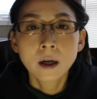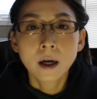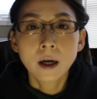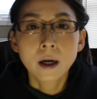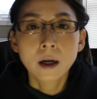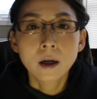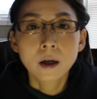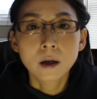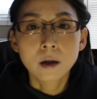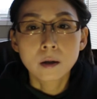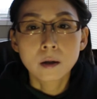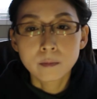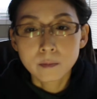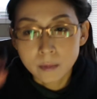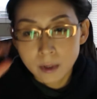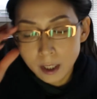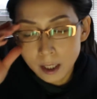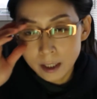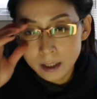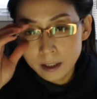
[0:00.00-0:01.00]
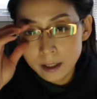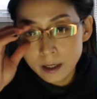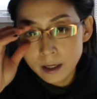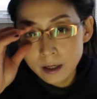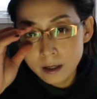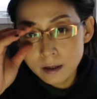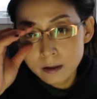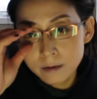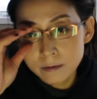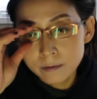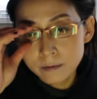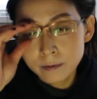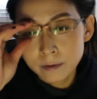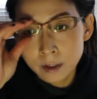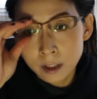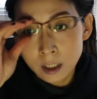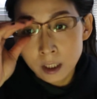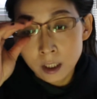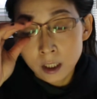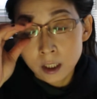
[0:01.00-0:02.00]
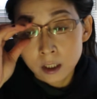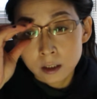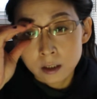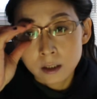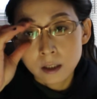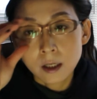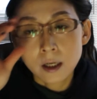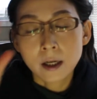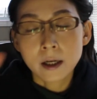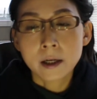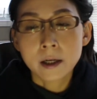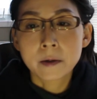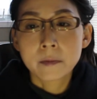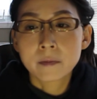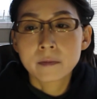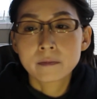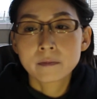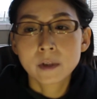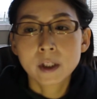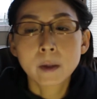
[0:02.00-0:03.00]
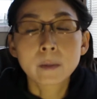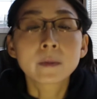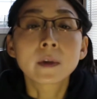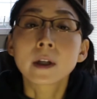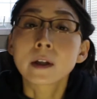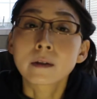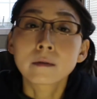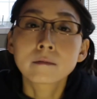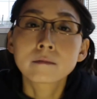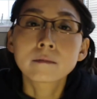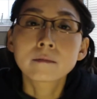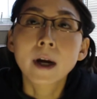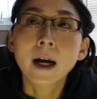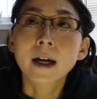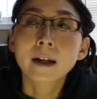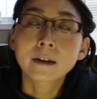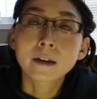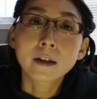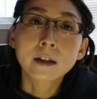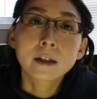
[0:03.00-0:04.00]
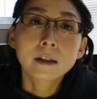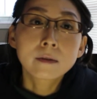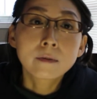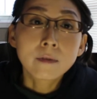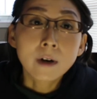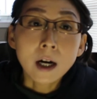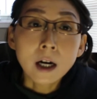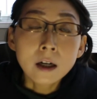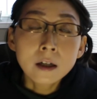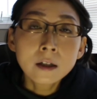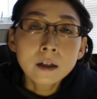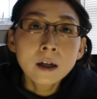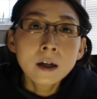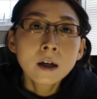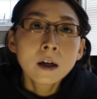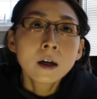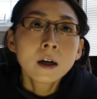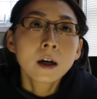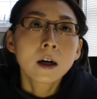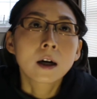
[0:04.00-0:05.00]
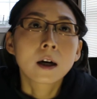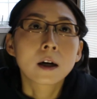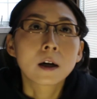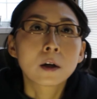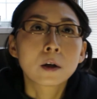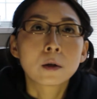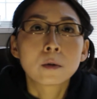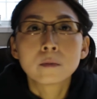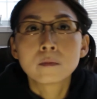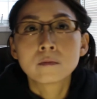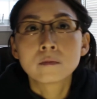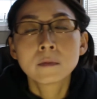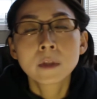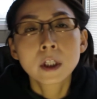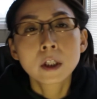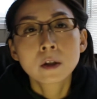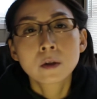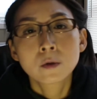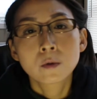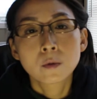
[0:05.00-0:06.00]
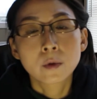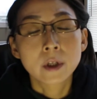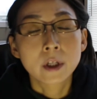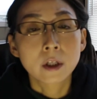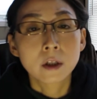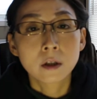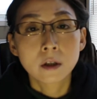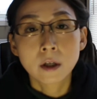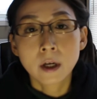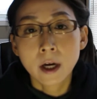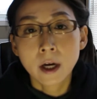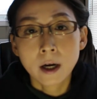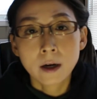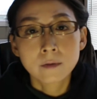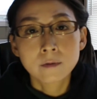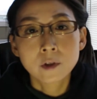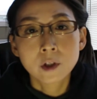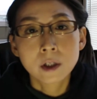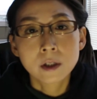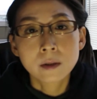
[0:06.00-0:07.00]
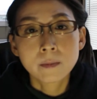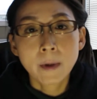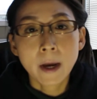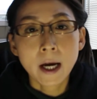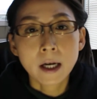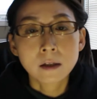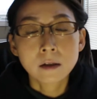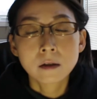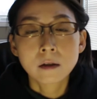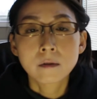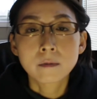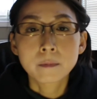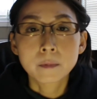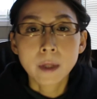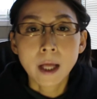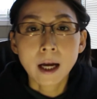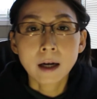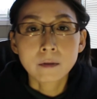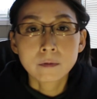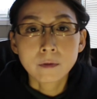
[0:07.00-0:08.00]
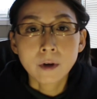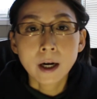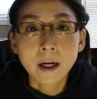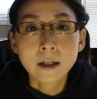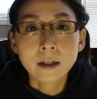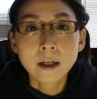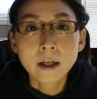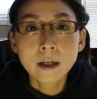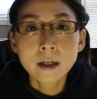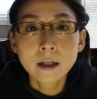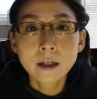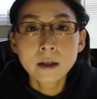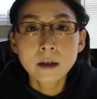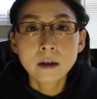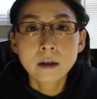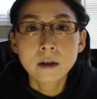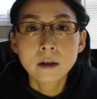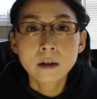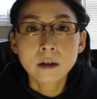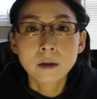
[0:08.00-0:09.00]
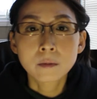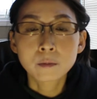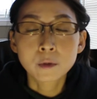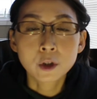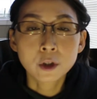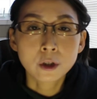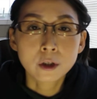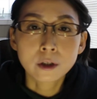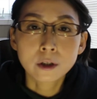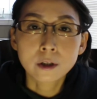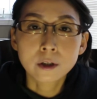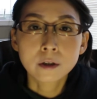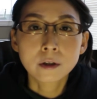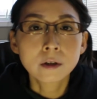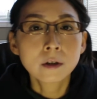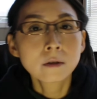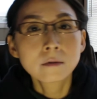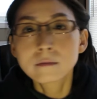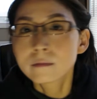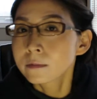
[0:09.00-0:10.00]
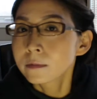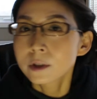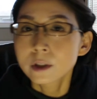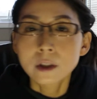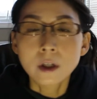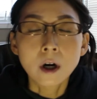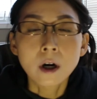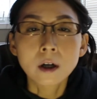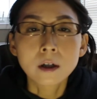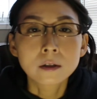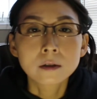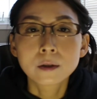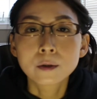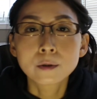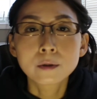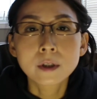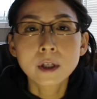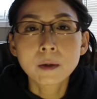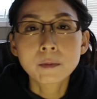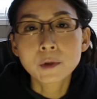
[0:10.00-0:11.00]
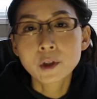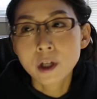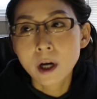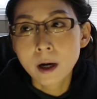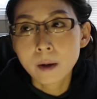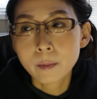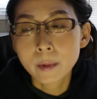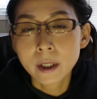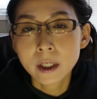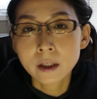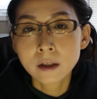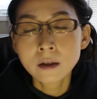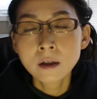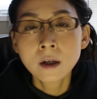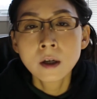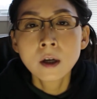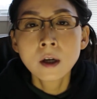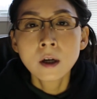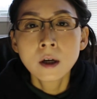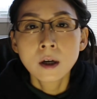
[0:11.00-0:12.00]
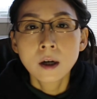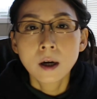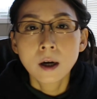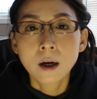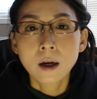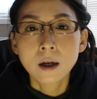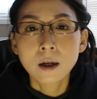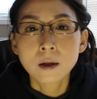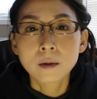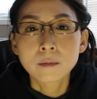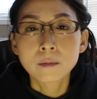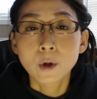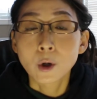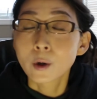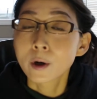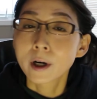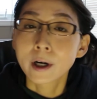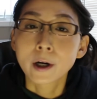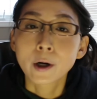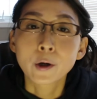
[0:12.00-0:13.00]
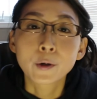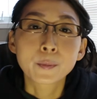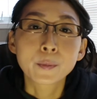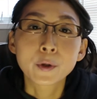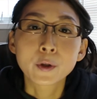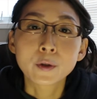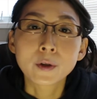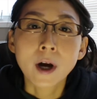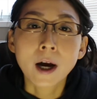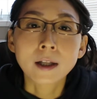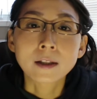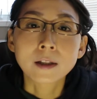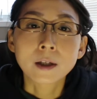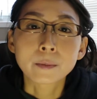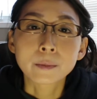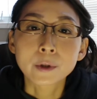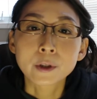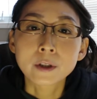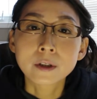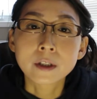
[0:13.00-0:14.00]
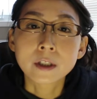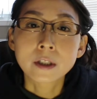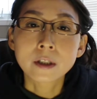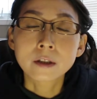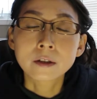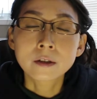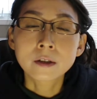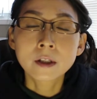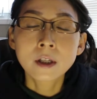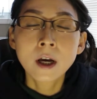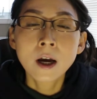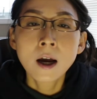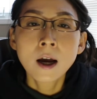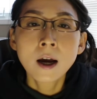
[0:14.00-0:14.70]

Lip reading: I have something I think is fun. We have just passed the Black Friday and I'm sure y'all do some shopping, or I hope you got some good deals.